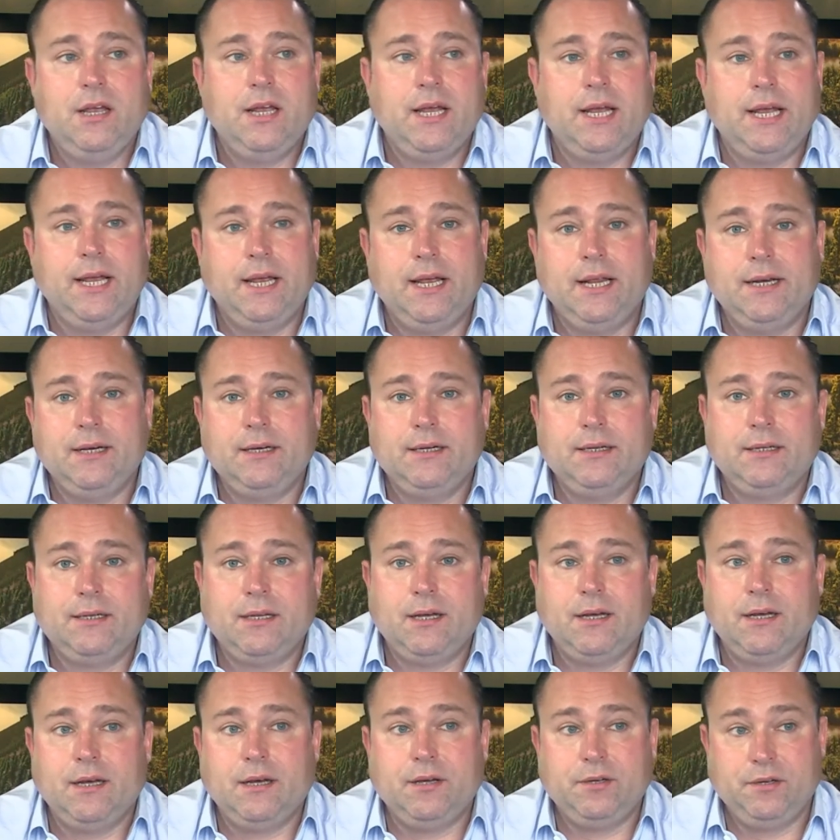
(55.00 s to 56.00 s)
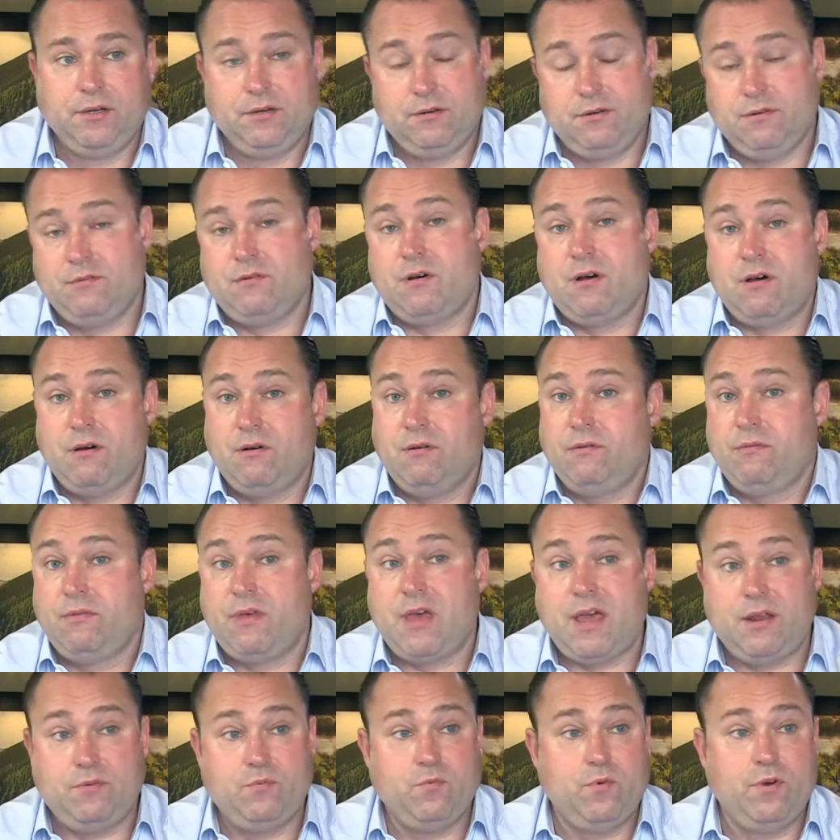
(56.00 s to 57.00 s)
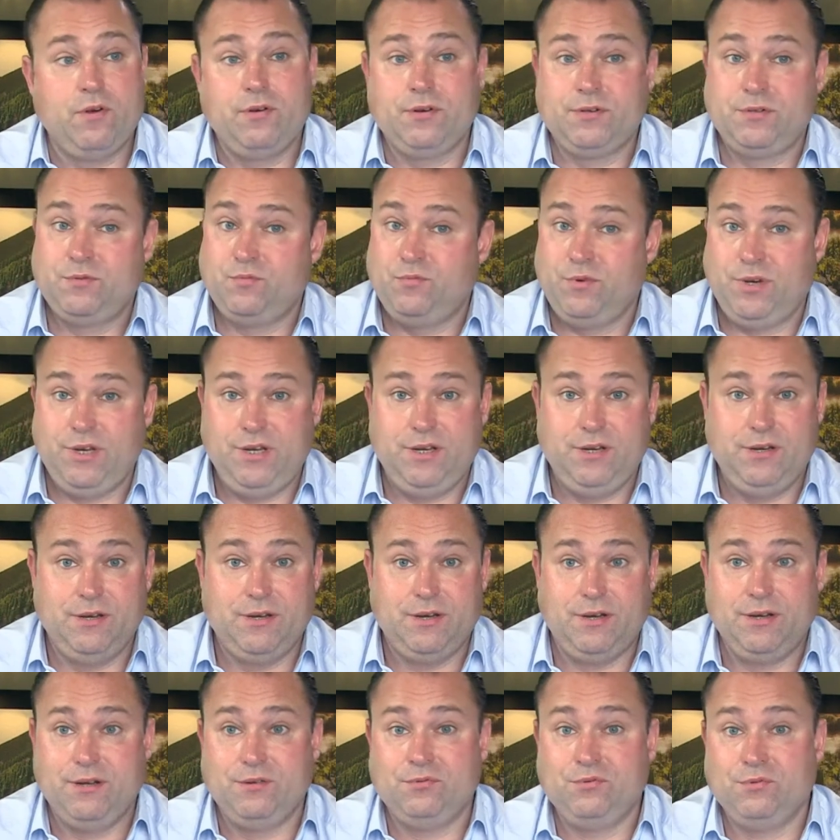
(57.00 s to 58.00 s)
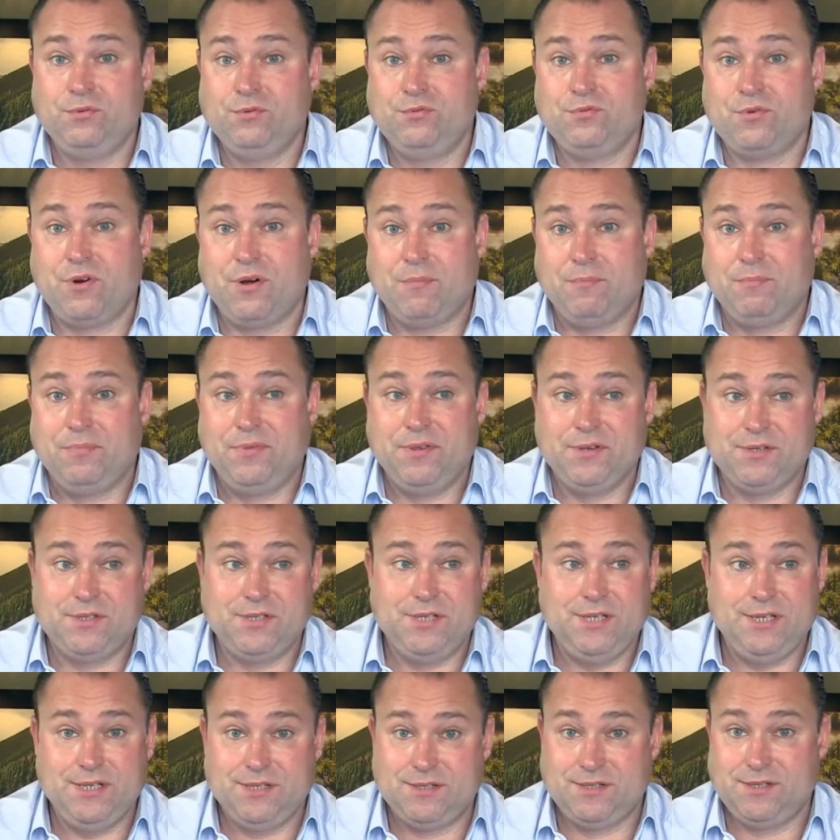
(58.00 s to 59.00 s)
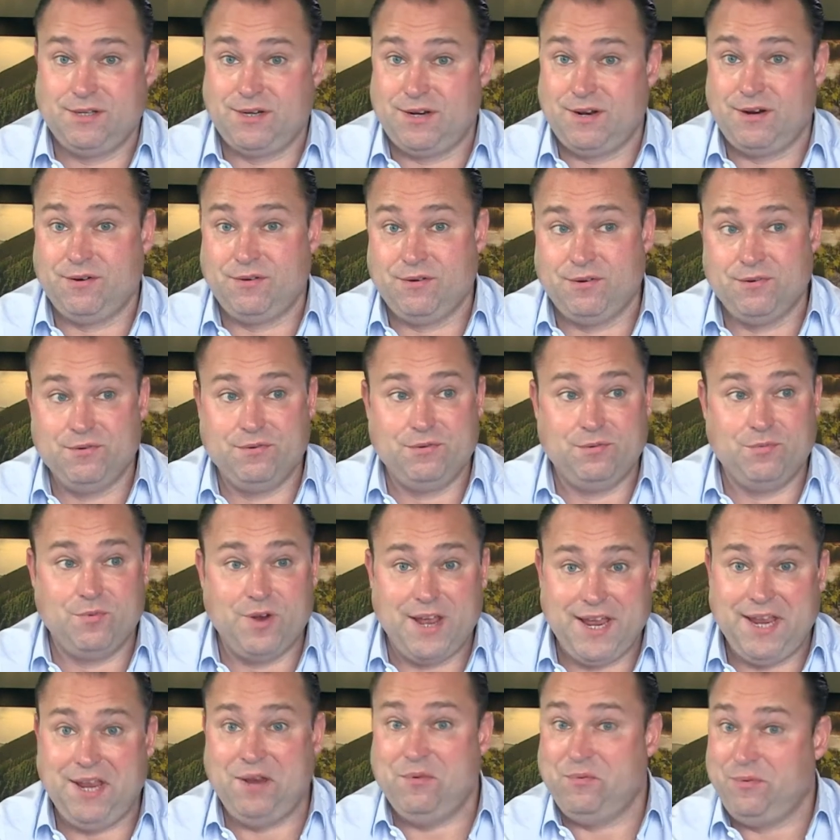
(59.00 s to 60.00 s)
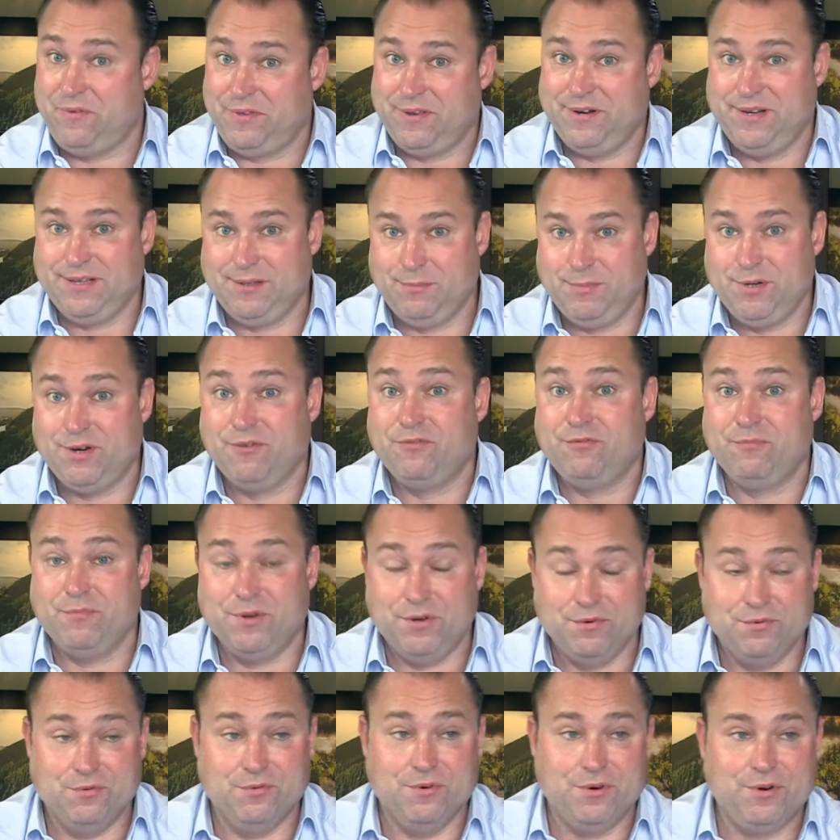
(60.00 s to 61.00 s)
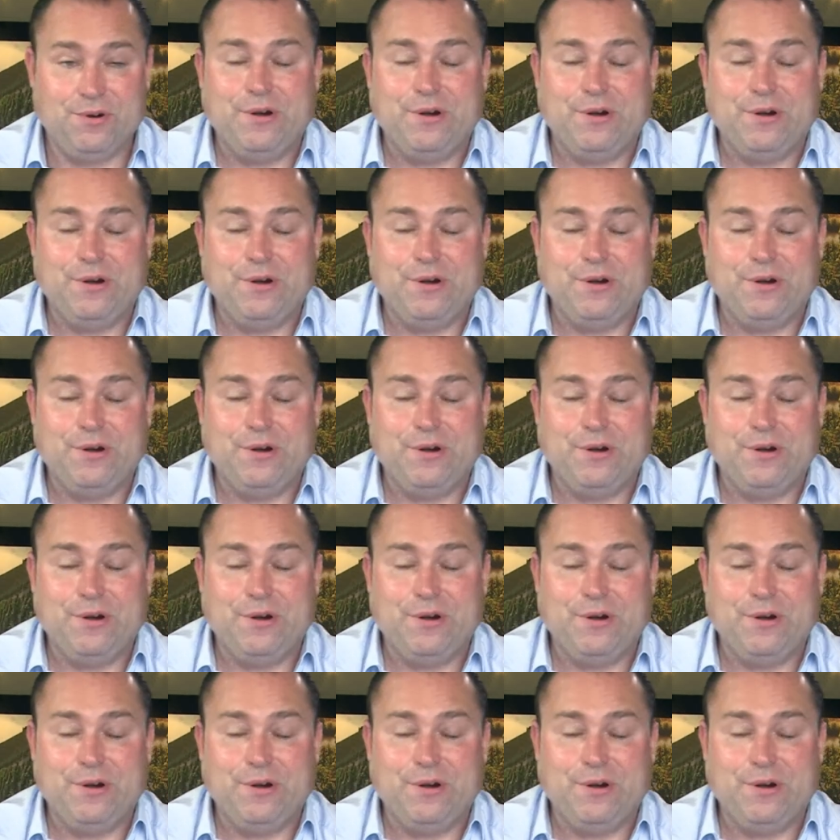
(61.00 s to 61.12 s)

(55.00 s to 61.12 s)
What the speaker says: And you know how that works. We drop the seeds in our own way with a little bit of manure